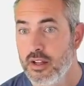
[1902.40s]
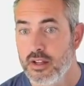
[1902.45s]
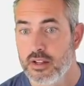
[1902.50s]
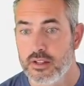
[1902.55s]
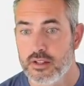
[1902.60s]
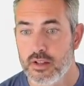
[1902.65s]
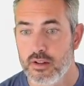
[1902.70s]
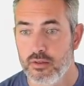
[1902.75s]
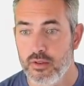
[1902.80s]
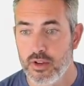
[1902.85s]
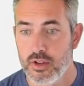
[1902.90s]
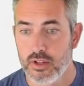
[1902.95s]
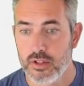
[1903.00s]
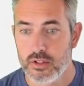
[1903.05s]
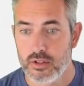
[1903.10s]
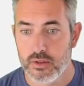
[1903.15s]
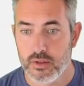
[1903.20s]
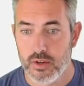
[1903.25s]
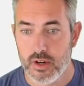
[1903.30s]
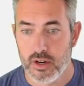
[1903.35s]
So if we go
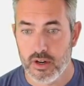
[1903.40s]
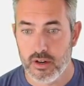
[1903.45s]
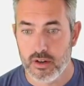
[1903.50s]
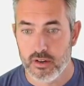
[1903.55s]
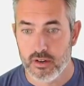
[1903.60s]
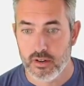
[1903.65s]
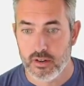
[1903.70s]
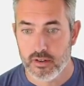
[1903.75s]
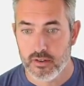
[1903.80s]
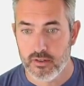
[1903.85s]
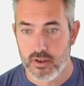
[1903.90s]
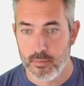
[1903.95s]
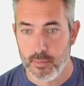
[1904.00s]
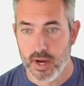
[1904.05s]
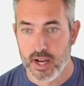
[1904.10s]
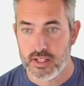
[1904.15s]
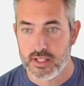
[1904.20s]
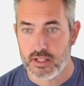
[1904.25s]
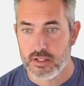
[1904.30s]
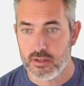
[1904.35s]
to our
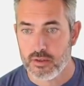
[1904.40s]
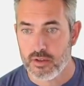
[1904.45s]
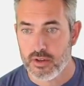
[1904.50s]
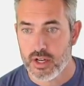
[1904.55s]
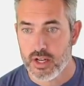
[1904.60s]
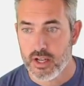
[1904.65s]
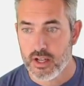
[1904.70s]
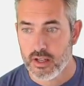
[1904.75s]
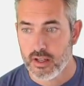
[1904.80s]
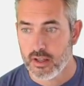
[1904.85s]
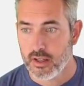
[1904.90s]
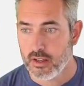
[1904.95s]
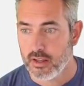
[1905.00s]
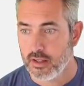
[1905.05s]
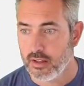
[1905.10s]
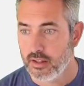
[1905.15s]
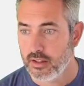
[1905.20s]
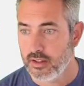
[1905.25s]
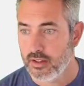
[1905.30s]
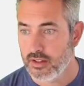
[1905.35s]
repository,
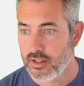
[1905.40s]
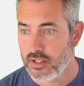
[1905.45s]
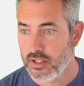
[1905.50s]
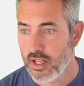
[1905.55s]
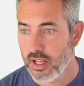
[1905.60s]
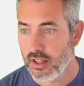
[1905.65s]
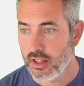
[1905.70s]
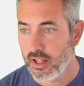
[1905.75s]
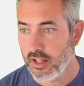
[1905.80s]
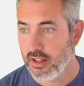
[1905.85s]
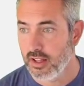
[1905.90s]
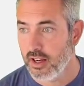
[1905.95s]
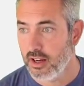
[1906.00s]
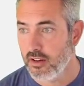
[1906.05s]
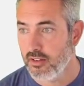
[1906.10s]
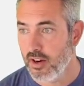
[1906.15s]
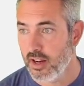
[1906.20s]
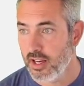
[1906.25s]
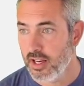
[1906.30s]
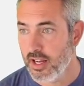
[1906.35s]
there's nothing there
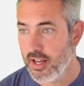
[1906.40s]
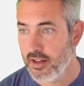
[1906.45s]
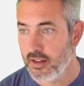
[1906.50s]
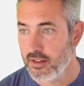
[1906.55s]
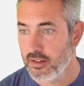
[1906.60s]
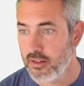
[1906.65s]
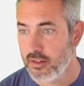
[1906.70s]
right now.